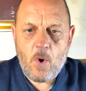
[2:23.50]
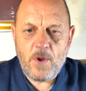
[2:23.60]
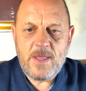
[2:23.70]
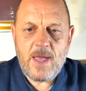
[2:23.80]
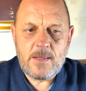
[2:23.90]

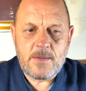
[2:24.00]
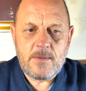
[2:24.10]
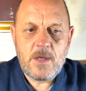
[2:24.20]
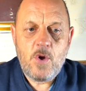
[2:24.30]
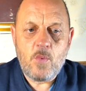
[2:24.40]
on the island
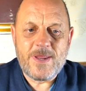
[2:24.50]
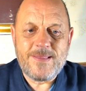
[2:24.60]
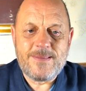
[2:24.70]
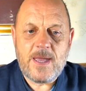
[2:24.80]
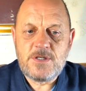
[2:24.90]
where it
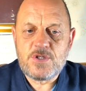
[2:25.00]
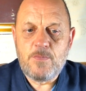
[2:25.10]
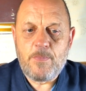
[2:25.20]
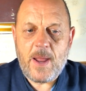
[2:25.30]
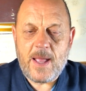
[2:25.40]
intends to
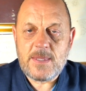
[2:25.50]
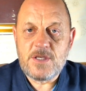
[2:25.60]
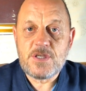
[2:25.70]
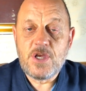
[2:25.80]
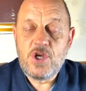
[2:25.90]

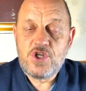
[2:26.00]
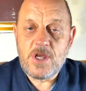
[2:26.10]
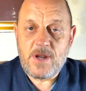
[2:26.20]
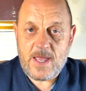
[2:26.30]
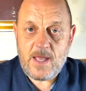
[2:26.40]
practice
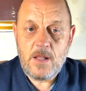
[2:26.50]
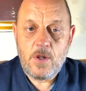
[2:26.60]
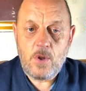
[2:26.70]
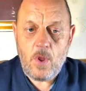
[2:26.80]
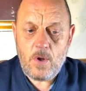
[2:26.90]
sharia
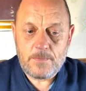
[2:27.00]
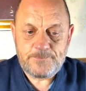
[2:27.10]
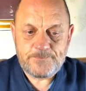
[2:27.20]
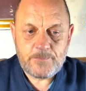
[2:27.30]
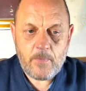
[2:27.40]
law.
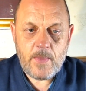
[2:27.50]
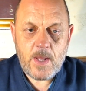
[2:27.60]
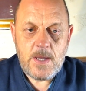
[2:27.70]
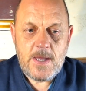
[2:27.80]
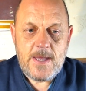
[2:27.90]

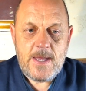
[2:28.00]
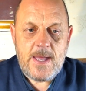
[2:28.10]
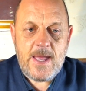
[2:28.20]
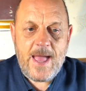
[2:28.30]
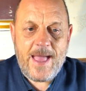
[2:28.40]

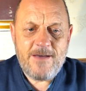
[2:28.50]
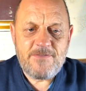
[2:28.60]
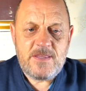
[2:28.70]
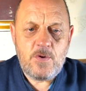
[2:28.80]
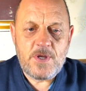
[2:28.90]
In a
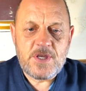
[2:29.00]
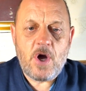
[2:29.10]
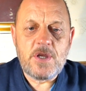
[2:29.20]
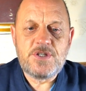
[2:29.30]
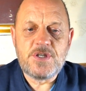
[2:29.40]
video
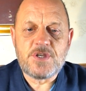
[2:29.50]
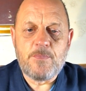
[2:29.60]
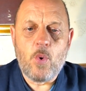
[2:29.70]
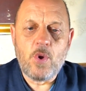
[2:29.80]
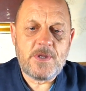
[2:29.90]
encouraging
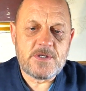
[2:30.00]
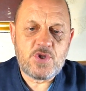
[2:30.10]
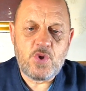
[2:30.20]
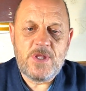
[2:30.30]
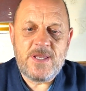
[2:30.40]
supporters
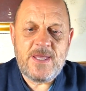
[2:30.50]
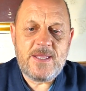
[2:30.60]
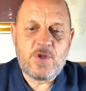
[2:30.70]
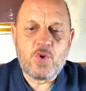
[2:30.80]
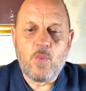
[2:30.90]
to
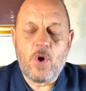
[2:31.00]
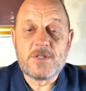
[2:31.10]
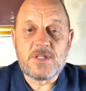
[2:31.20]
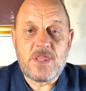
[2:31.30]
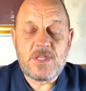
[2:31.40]
donate
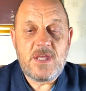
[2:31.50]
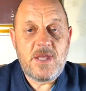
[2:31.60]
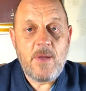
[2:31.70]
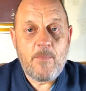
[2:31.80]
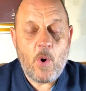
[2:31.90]
towards the
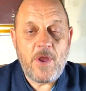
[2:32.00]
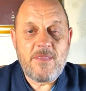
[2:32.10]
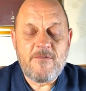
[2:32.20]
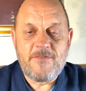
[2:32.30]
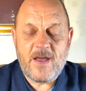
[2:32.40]

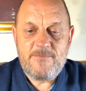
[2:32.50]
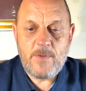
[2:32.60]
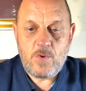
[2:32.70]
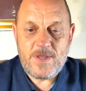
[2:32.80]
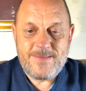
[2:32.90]
£3.5
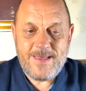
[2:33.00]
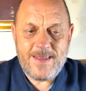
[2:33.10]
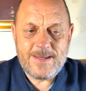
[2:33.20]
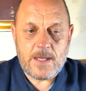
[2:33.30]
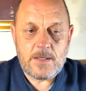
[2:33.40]
million
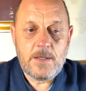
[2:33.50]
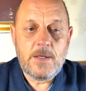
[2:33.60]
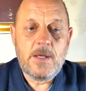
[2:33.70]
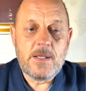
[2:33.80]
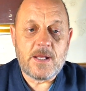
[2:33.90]
target, the